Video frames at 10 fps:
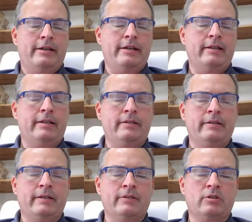
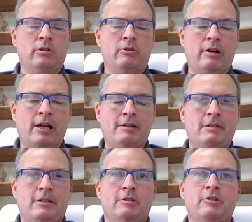And so
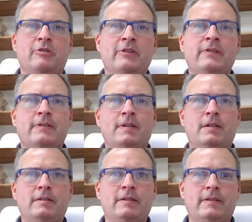this is
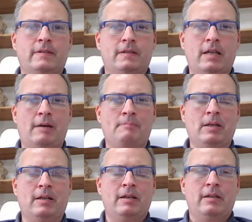a
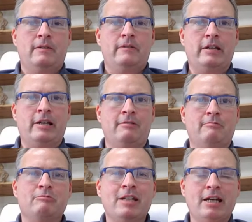topic that
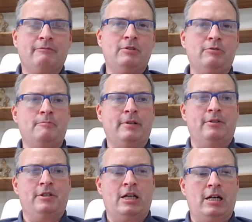we have to do a
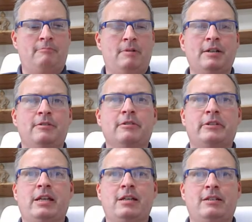better job
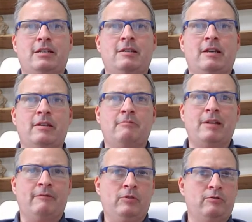understanding, and then we
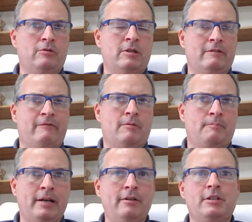have to do even a
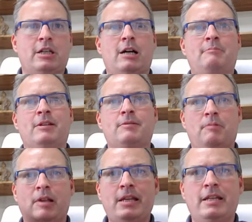better job
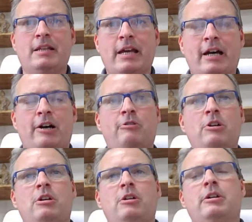explaining how
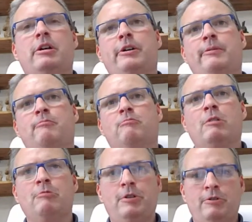
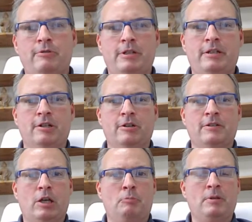what we're doing here
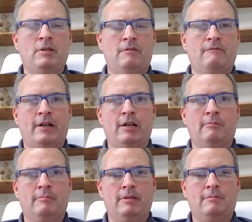is helping the
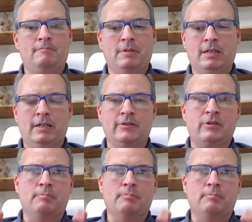environment. Because